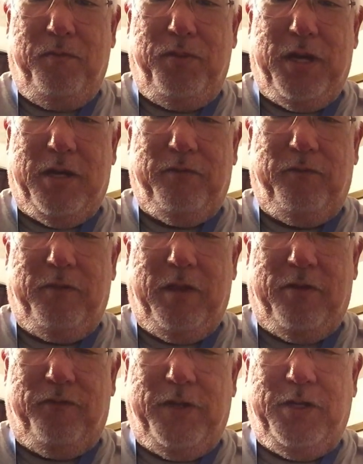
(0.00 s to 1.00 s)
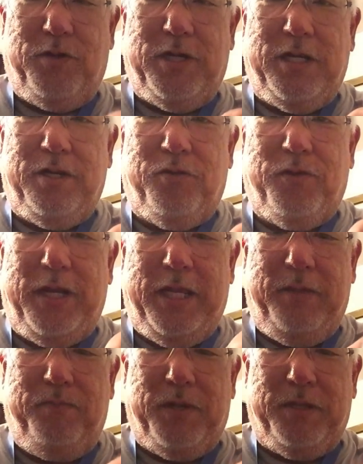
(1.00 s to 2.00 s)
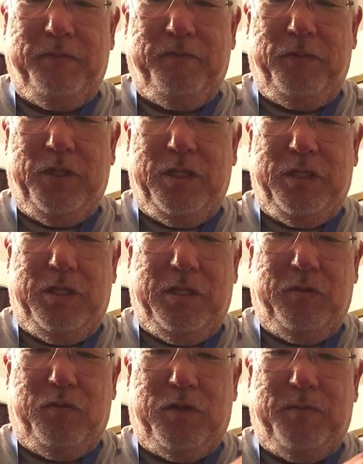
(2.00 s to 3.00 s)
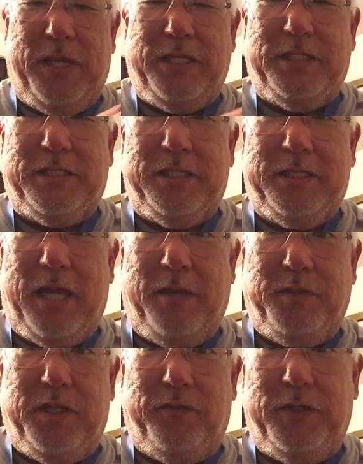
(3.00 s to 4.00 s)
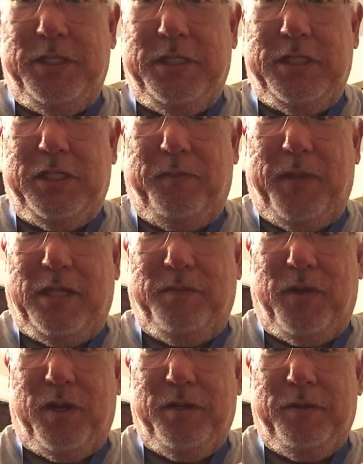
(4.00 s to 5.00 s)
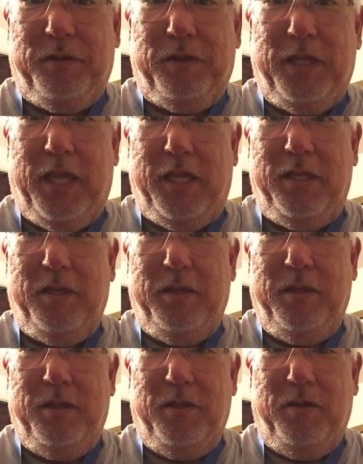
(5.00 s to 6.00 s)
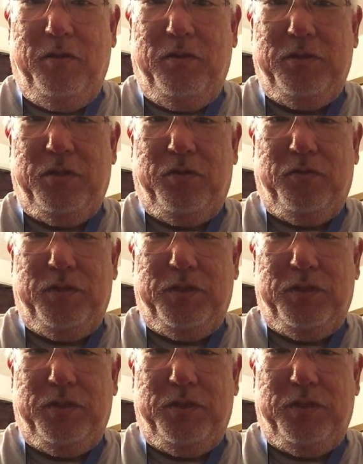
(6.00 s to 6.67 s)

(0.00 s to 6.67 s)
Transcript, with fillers: put out a video on it already, but we're going to make this a time saver. This is a Palomar. Okay. So